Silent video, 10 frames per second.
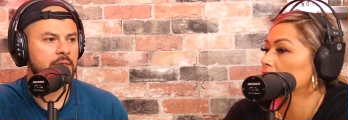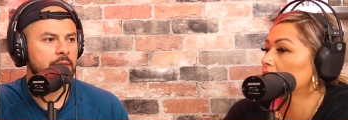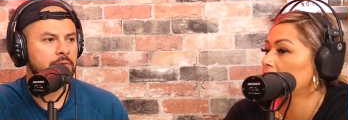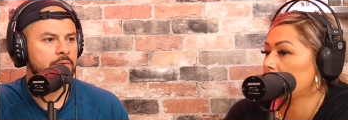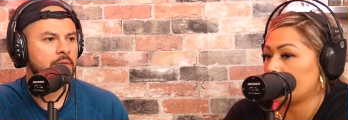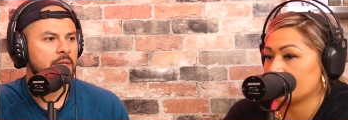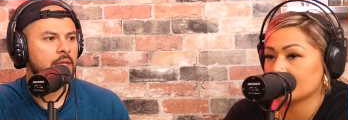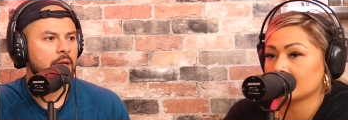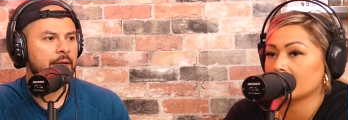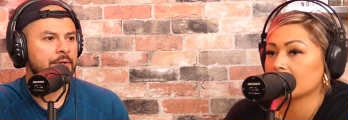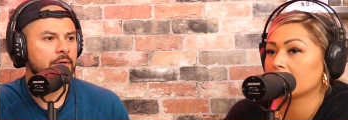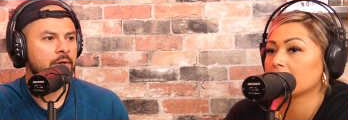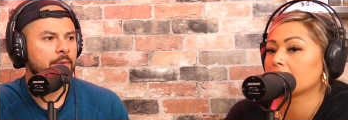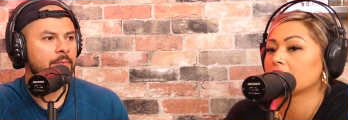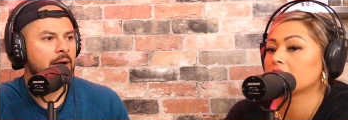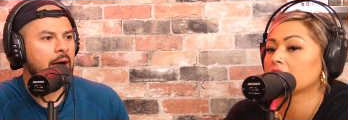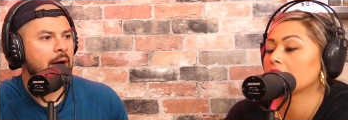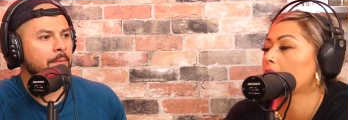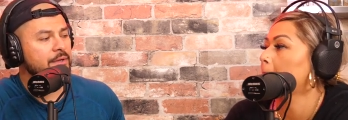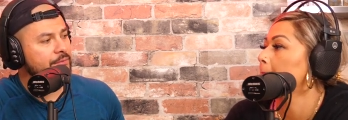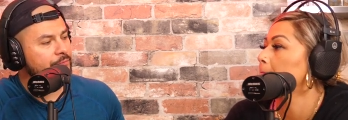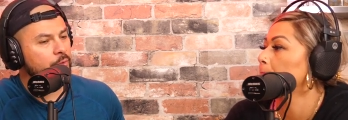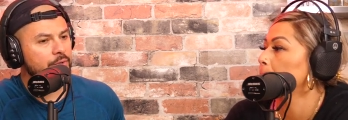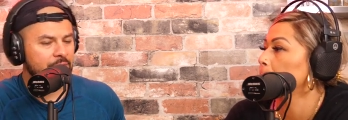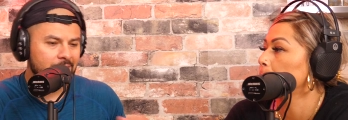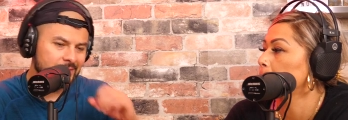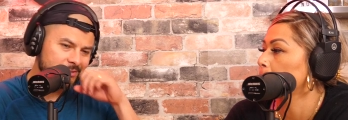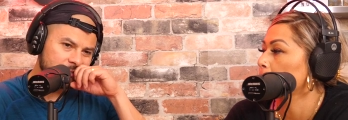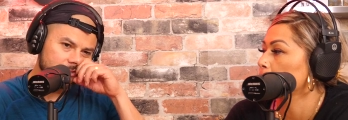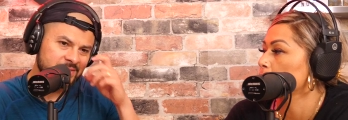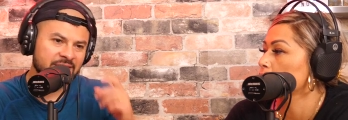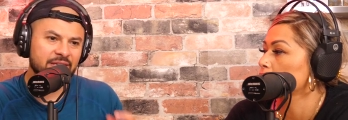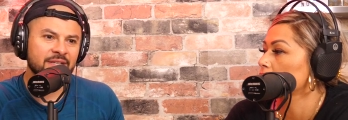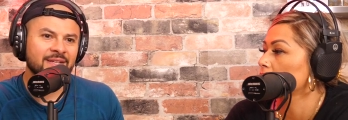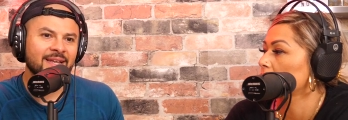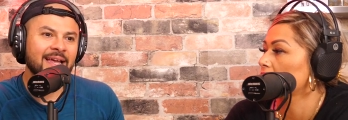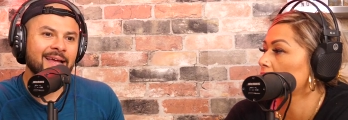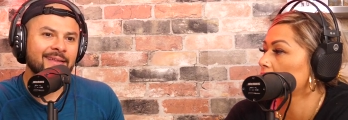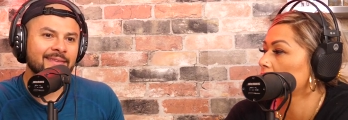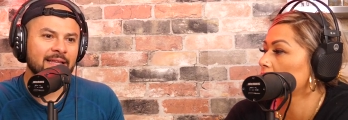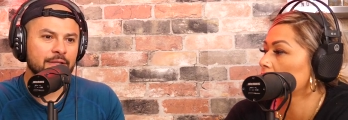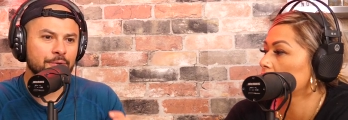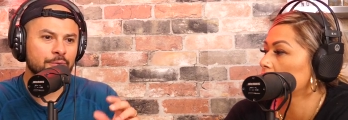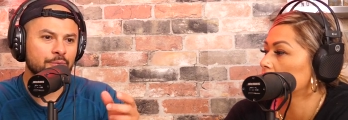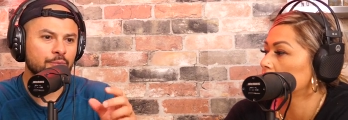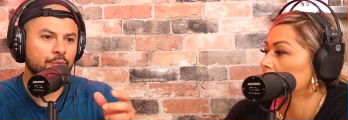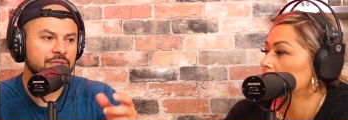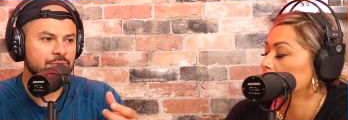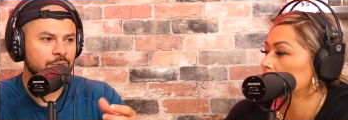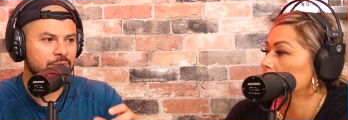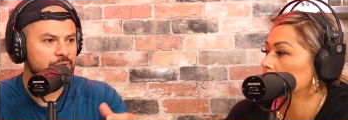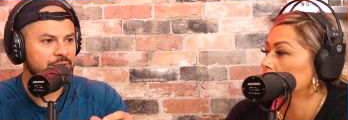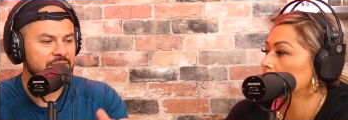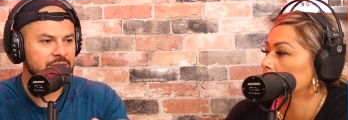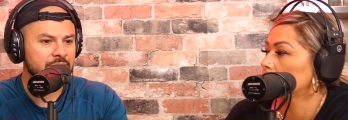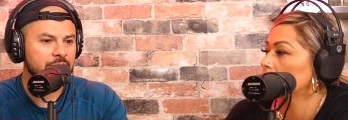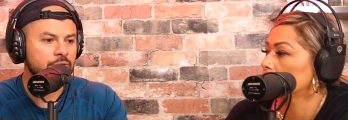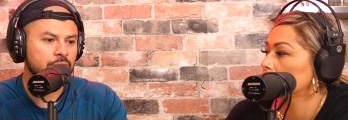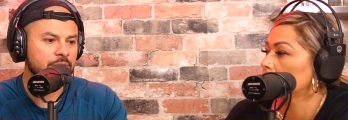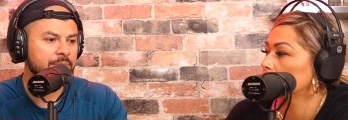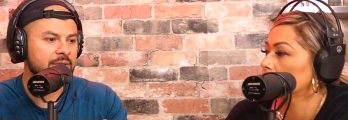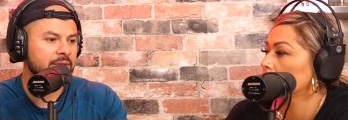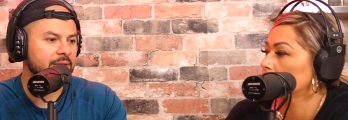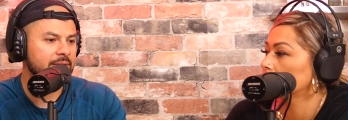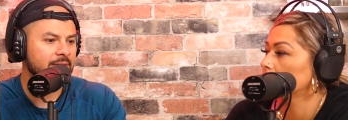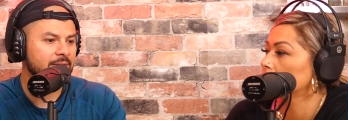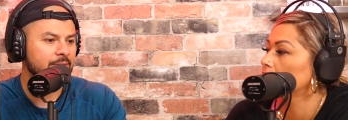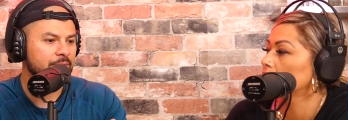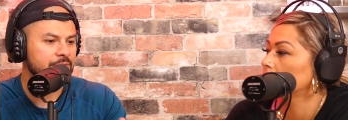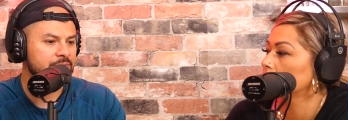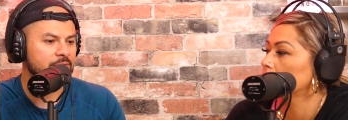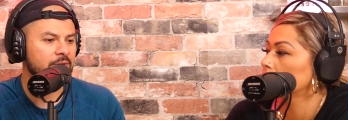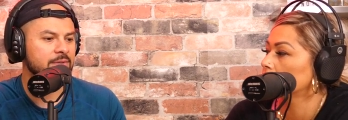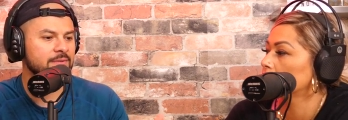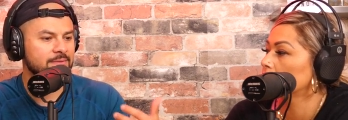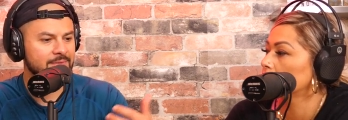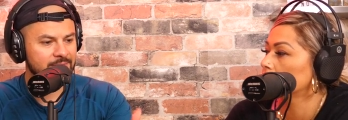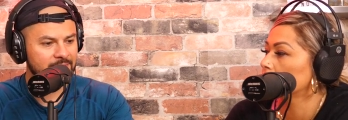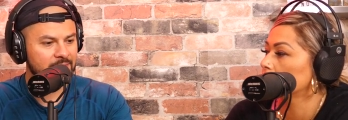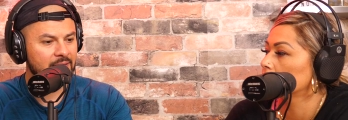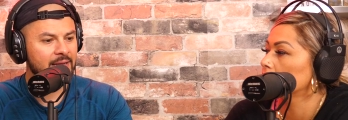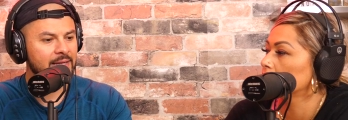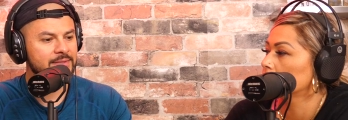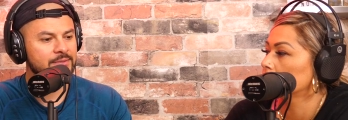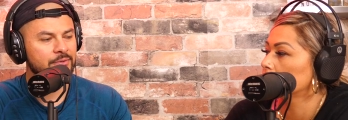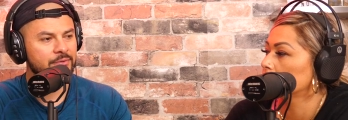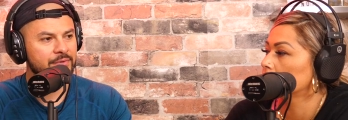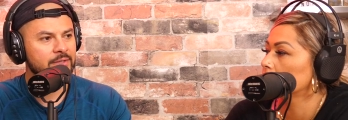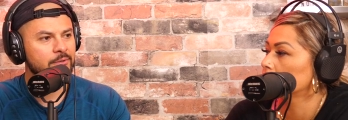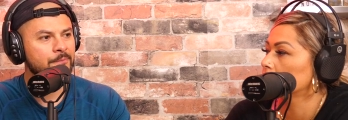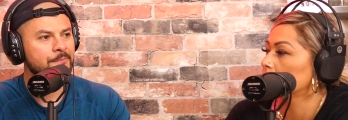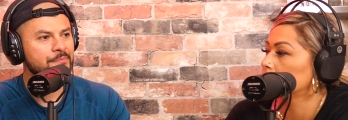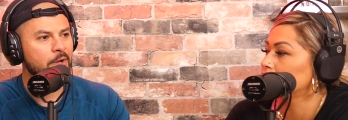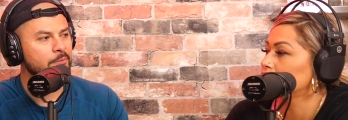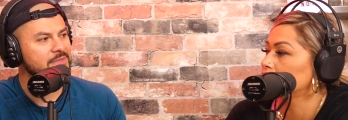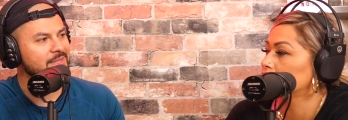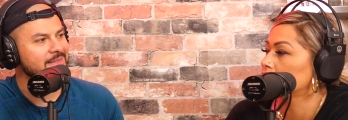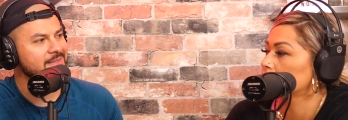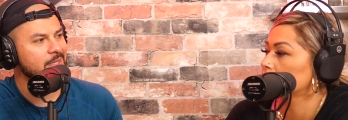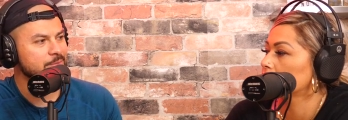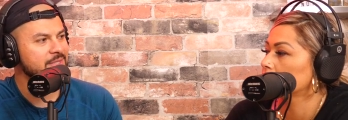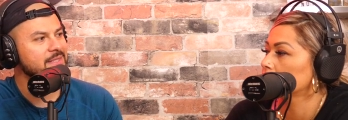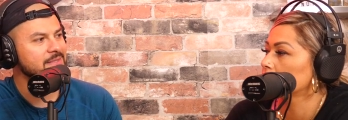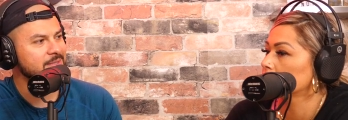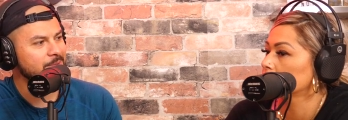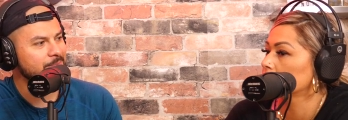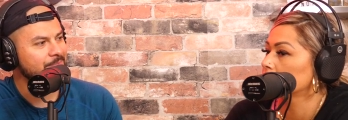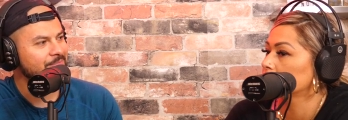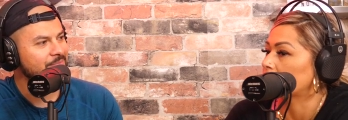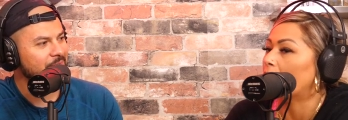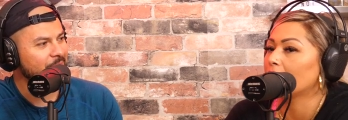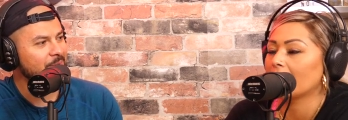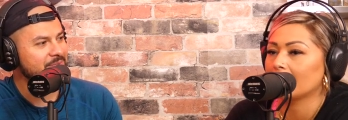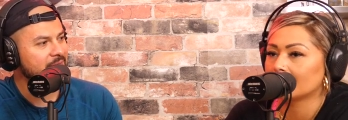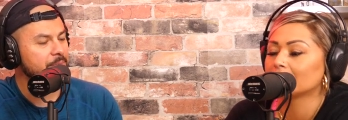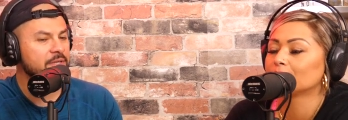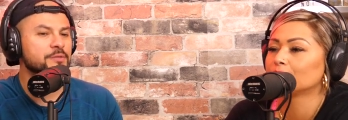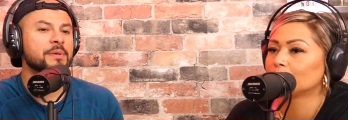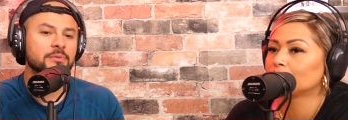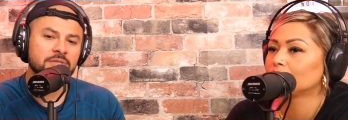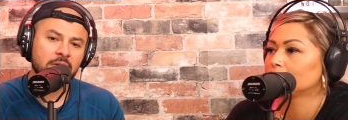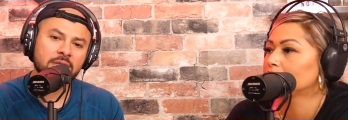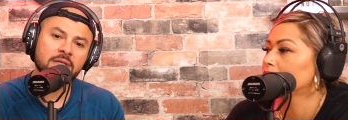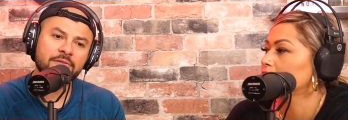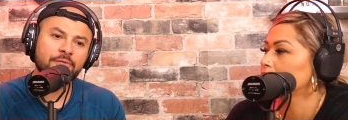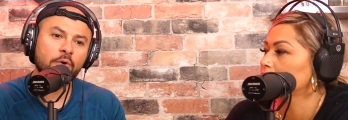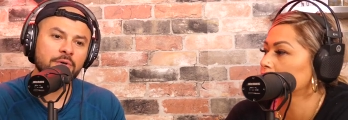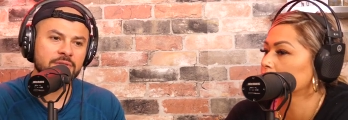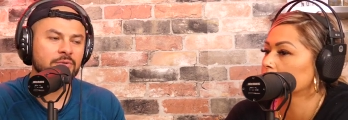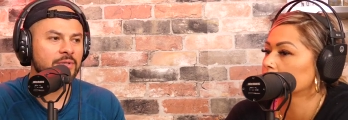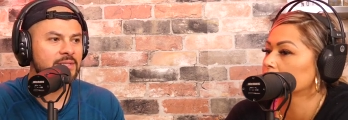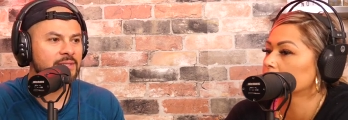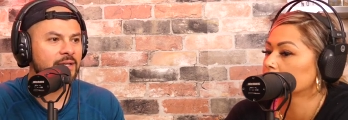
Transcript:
Speaker 1: channel. Yes. And um, I'm looking forward to seeing that little ritual or tradition you do in the beginning when you start the class or the video, almost like the simultaneous sip. You know what I'm oh, saying? Because mm-hmm. people start to look forward to it. It's